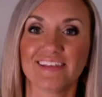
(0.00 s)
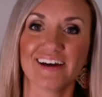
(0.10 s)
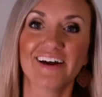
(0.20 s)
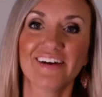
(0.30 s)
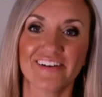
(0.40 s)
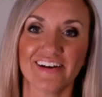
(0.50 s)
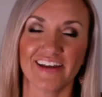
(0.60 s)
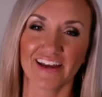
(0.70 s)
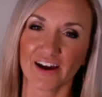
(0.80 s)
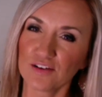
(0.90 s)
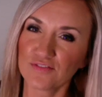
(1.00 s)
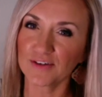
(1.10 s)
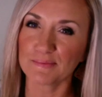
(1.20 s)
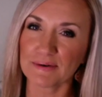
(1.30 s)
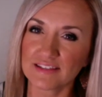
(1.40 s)
All right, how are you
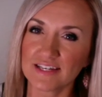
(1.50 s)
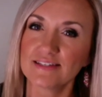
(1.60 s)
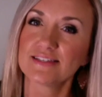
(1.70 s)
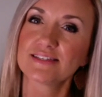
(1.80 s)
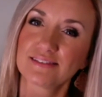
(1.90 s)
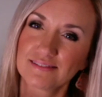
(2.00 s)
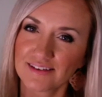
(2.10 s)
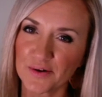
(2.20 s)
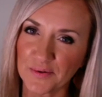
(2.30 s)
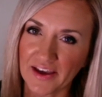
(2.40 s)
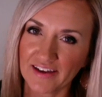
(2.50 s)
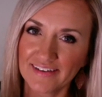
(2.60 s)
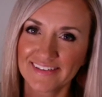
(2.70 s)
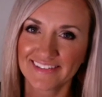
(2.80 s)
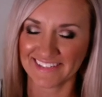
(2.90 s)
feeling about these? Okay,
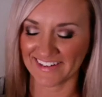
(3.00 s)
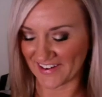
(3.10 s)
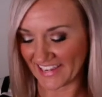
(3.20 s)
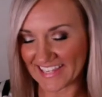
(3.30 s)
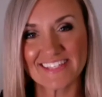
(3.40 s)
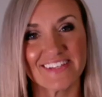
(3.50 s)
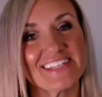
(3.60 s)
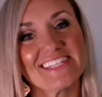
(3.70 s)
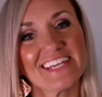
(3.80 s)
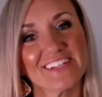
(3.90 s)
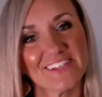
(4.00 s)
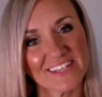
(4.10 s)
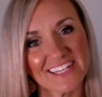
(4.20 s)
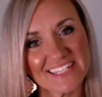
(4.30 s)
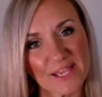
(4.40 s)
all right, so let's take a look
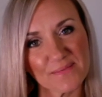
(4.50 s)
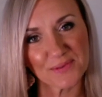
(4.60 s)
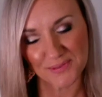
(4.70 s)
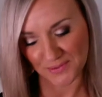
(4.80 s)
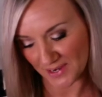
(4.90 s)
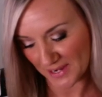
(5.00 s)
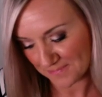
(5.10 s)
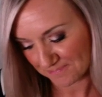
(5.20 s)
at example 3.